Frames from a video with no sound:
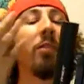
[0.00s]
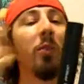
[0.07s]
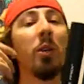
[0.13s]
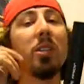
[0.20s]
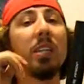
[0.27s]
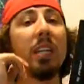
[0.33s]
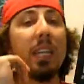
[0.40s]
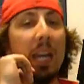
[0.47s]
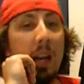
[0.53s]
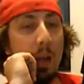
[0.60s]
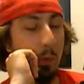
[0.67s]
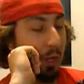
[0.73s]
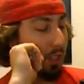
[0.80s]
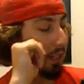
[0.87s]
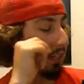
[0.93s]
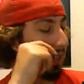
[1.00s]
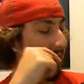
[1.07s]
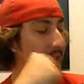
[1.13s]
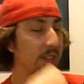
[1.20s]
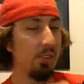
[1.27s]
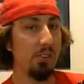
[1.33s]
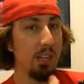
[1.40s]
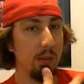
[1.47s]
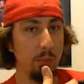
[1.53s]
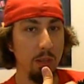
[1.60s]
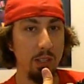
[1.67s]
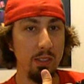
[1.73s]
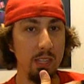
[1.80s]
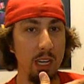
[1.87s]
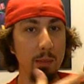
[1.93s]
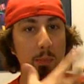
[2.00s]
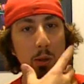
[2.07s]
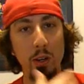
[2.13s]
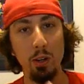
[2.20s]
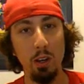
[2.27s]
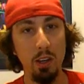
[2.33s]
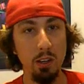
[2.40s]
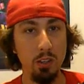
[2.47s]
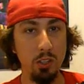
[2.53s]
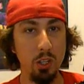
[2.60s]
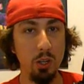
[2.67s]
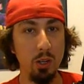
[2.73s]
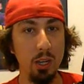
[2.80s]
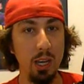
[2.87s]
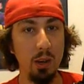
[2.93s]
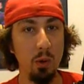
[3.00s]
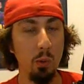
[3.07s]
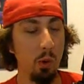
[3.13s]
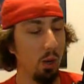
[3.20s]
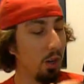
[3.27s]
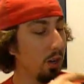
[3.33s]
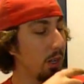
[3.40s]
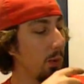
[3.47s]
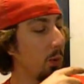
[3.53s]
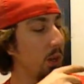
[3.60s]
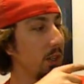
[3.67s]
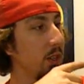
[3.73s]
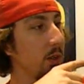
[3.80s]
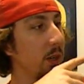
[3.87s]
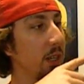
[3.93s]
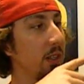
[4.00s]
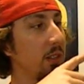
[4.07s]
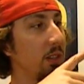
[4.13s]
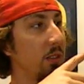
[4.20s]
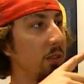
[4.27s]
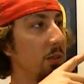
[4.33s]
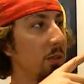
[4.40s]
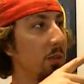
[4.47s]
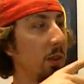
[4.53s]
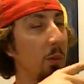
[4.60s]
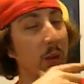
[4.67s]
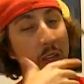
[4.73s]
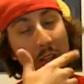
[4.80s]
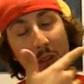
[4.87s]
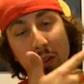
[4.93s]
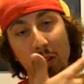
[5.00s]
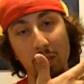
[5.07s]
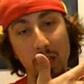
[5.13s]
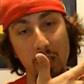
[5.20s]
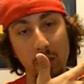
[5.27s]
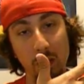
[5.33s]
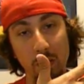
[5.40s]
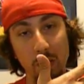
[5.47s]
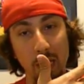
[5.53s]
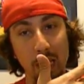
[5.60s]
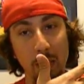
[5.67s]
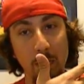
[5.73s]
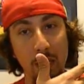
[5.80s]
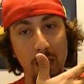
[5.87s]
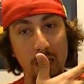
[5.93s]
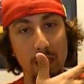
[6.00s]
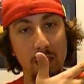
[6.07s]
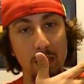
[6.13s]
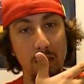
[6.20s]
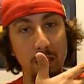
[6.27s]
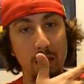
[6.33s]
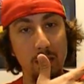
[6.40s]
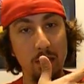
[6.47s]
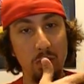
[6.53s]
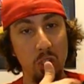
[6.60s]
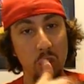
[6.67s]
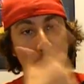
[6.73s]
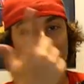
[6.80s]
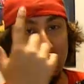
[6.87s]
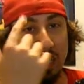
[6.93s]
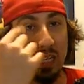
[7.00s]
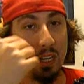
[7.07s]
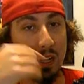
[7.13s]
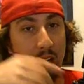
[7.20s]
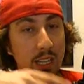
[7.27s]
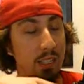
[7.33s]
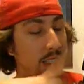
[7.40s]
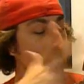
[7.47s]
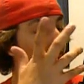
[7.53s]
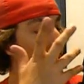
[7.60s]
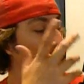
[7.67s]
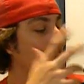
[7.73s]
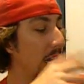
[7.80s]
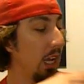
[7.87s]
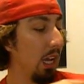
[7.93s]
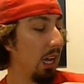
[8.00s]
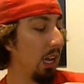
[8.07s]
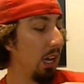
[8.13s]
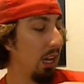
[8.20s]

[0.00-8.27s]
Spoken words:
Unfortunately, now I was going to disassemble this thing and put it on, show you how it works. I wanted to do a video of the Apex shooting and all that stuff.